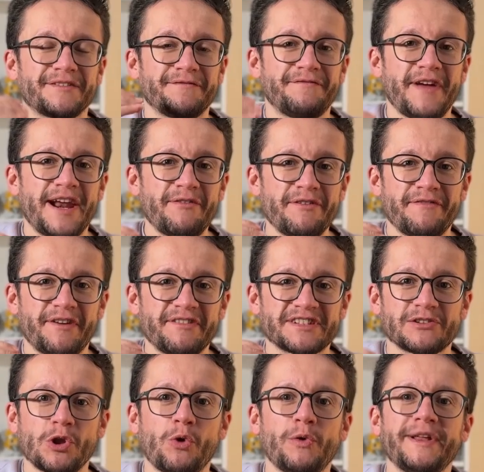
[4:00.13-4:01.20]
very
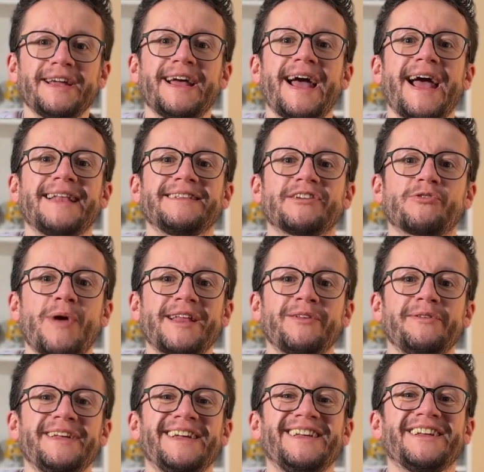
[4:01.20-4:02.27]
slowly and
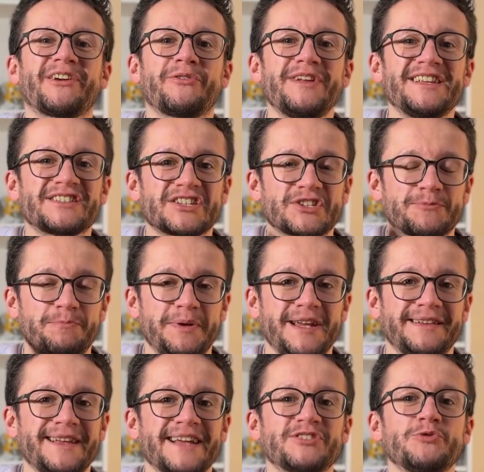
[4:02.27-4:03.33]
gradually increase
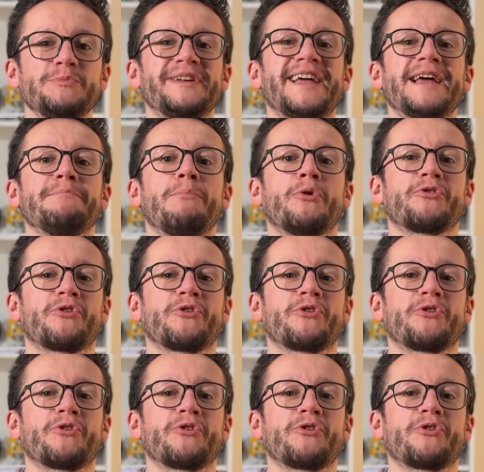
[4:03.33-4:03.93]
speed as you become more